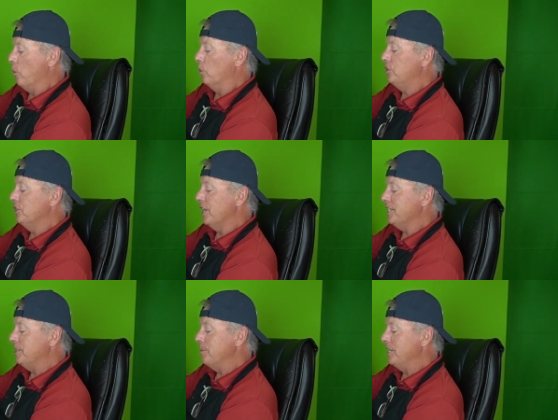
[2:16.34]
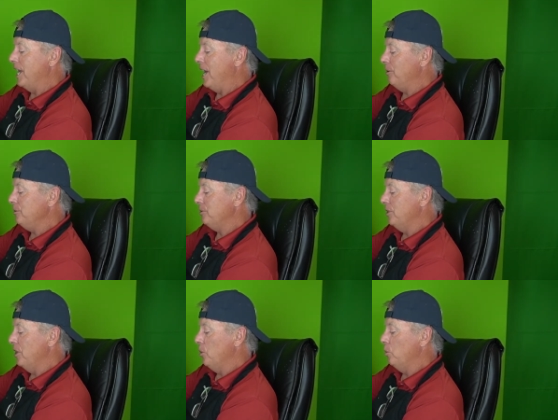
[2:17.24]
Would you like them in a house?
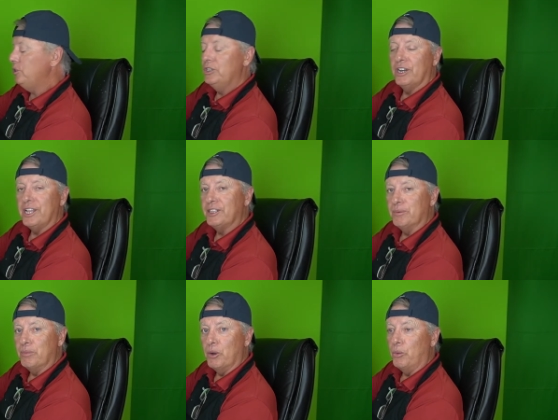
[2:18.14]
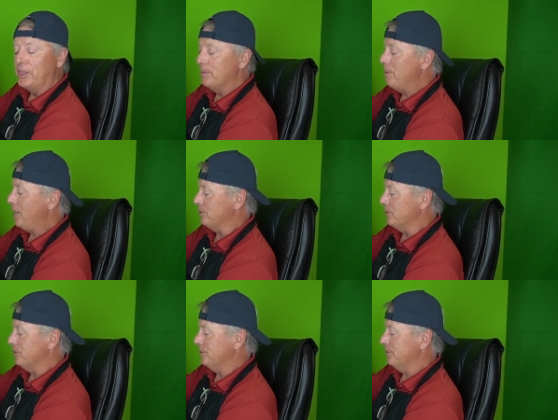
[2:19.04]
Would you like them with a
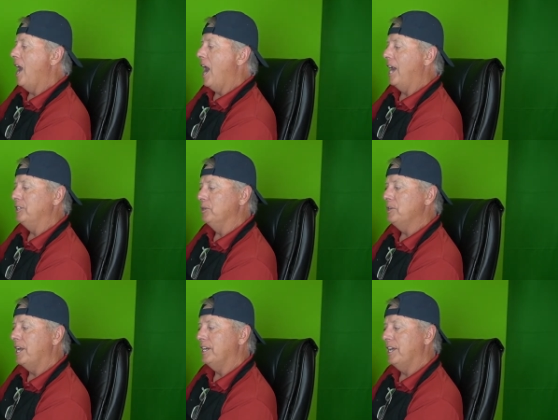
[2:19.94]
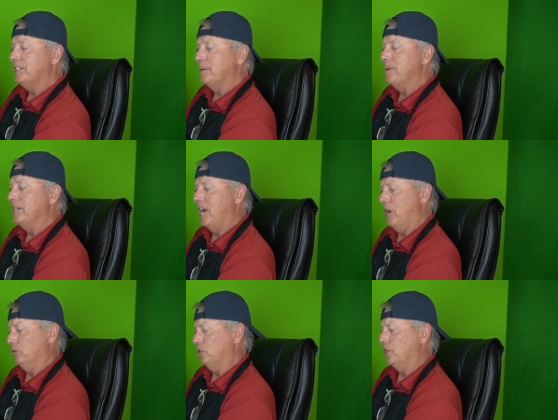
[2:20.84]
mouse? I do not like them in a
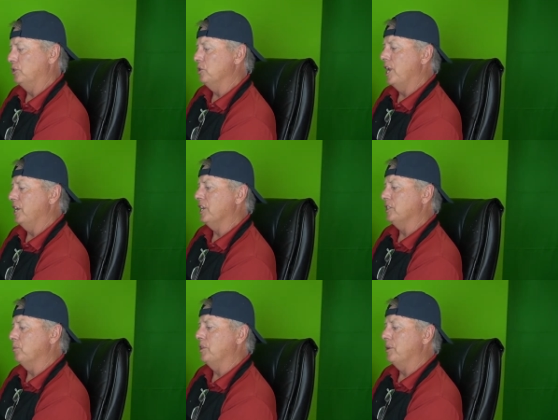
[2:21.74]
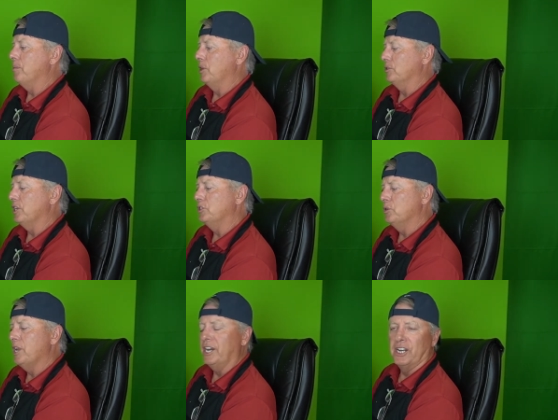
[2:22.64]
house. I do not like them with a mouse. I
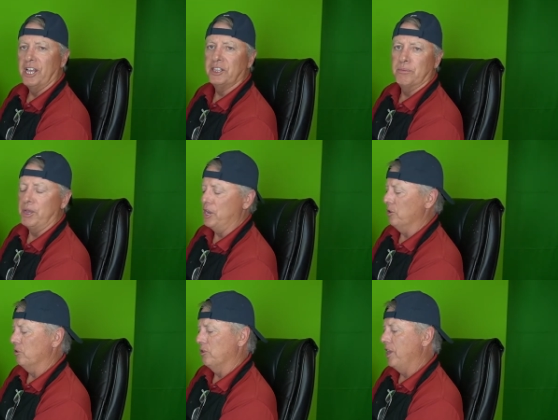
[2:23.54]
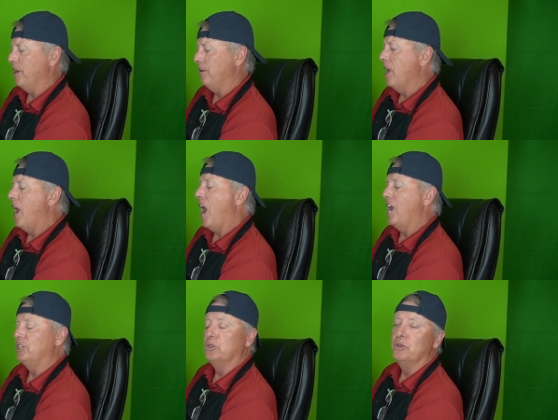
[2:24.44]
do not like them here or there.
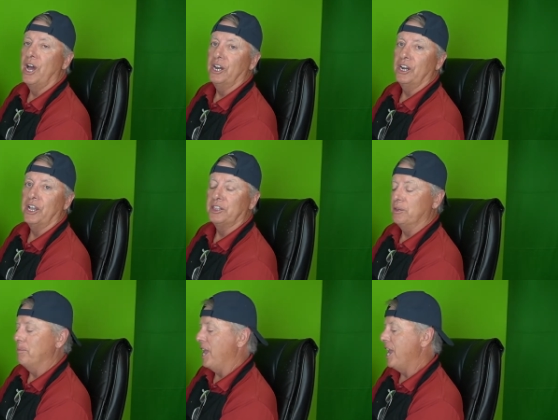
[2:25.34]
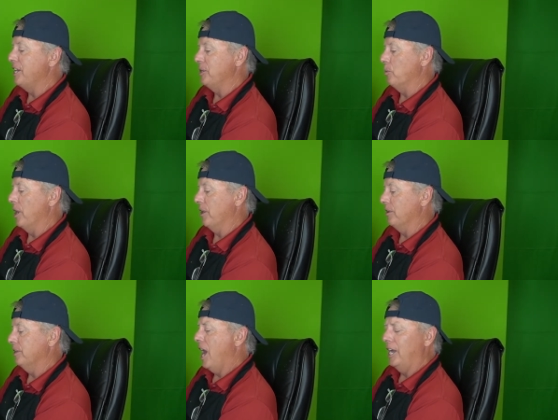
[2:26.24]
I do not like them
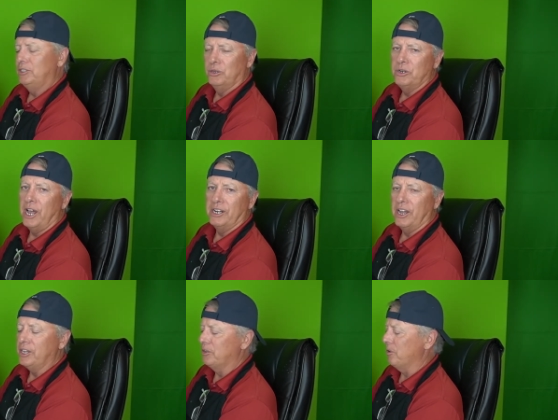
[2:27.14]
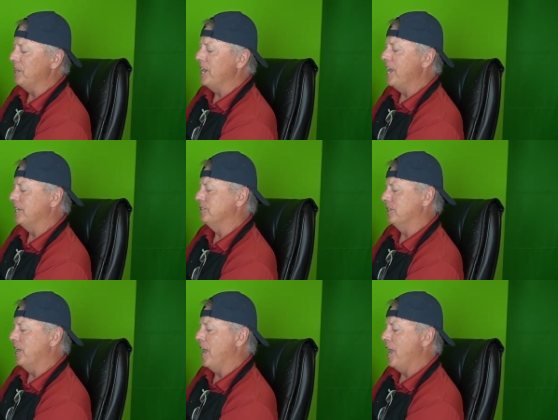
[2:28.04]
anywhere. I do not like green eggs
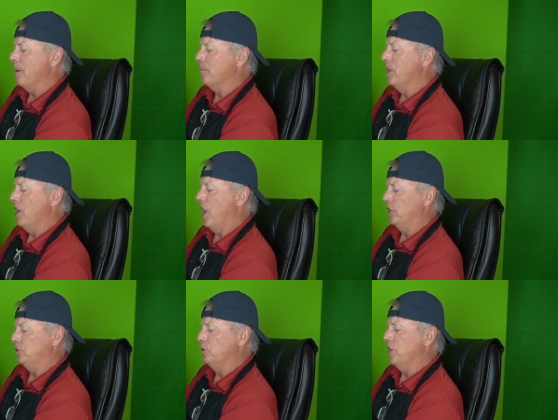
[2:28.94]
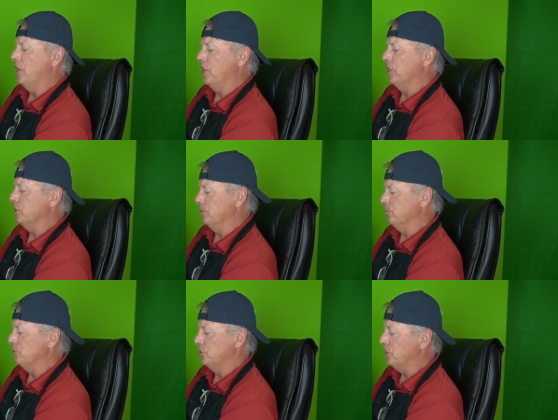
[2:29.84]
and ham. I do not like
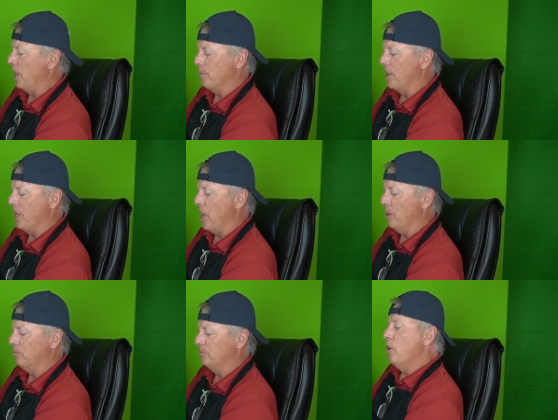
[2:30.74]
them, Sam I am.